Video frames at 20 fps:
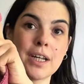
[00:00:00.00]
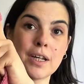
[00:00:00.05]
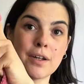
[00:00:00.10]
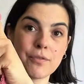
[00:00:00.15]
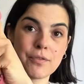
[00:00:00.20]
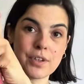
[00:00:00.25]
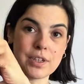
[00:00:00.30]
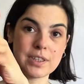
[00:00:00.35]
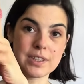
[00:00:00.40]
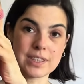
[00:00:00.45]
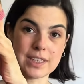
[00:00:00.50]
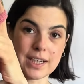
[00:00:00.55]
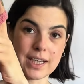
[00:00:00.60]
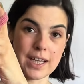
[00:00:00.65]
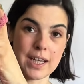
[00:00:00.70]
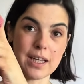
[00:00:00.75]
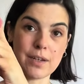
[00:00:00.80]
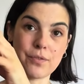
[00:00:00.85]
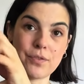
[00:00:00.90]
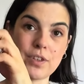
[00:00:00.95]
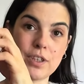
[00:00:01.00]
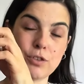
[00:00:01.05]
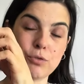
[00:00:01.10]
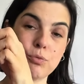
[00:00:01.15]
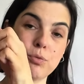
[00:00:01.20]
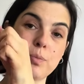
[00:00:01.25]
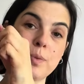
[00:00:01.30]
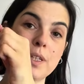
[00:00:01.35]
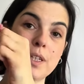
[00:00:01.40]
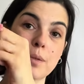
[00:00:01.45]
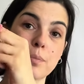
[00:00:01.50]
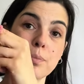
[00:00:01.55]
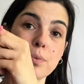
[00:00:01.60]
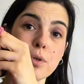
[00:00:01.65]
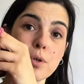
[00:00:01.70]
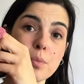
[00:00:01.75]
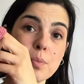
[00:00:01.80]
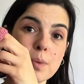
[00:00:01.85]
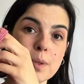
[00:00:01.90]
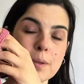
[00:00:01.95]
friends that I have this will be a
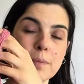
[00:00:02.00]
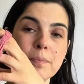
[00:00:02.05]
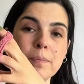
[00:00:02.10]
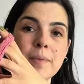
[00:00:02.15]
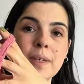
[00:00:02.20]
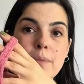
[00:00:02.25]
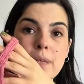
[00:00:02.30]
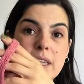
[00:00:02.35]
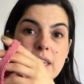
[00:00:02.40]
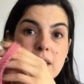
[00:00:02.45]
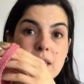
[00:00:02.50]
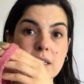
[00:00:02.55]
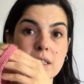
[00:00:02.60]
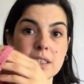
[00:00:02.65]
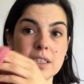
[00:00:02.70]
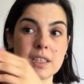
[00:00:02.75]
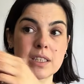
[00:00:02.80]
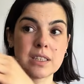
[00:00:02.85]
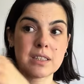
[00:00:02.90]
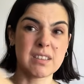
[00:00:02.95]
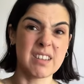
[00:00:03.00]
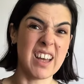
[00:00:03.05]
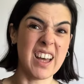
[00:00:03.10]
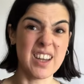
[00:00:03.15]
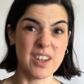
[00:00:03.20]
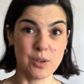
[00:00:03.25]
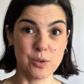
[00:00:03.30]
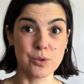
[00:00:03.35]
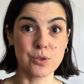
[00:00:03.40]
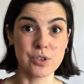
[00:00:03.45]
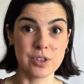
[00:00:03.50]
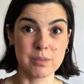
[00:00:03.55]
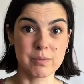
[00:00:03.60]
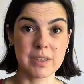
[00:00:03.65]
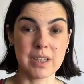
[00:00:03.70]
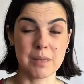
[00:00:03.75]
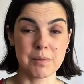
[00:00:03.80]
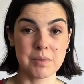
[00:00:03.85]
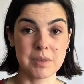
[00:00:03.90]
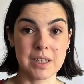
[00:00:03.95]
problem because I also
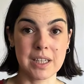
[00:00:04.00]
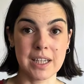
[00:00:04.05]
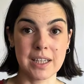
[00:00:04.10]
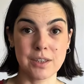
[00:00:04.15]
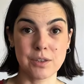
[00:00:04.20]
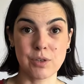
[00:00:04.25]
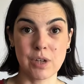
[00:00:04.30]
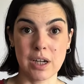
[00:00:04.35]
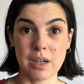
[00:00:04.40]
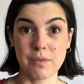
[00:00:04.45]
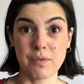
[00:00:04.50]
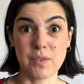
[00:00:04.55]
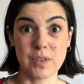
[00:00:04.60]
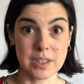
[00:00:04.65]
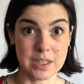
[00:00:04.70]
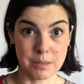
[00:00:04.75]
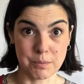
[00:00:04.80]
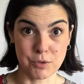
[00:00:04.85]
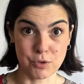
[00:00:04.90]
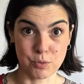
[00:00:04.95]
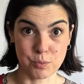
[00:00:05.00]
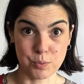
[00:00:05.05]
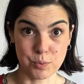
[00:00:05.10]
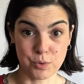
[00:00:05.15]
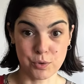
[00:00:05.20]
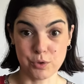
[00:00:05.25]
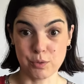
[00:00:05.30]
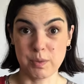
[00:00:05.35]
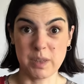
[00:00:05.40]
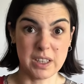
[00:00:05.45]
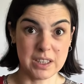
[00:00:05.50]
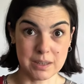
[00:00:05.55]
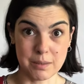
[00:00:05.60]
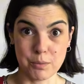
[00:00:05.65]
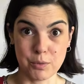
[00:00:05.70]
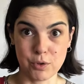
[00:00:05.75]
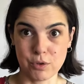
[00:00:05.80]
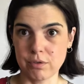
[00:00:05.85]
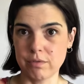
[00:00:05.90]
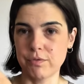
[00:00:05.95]
sometimes like to have some support because I'm
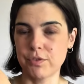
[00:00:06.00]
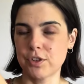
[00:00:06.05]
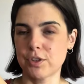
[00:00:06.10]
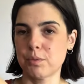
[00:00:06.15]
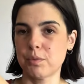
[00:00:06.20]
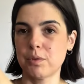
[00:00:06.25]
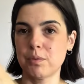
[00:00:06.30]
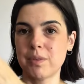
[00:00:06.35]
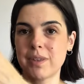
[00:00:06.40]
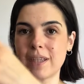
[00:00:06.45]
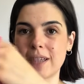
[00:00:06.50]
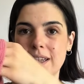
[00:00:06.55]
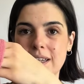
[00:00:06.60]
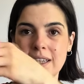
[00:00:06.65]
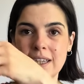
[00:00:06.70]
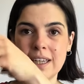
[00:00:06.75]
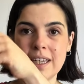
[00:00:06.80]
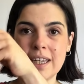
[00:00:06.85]
more comfortable with that.